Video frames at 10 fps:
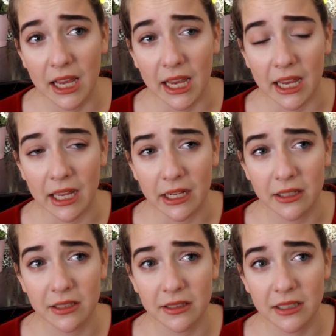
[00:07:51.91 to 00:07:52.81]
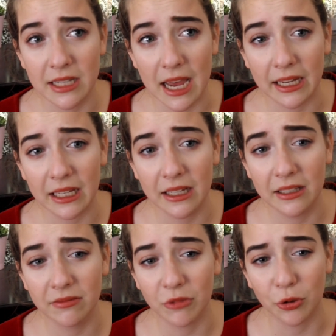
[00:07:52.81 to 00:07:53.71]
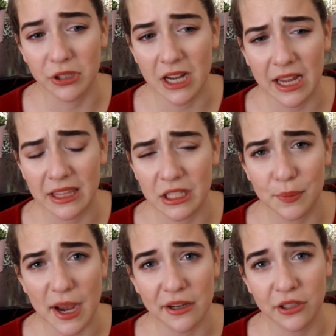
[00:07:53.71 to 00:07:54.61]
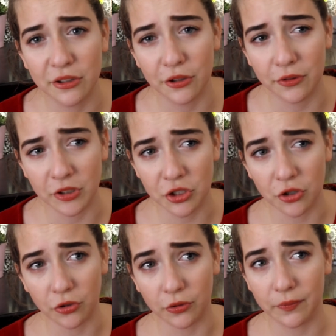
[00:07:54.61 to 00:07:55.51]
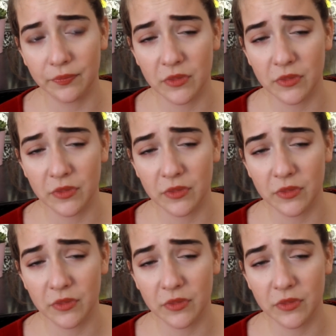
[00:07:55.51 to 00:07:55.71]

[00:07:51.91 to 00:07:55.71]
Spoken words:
and tagging or tying this back to the original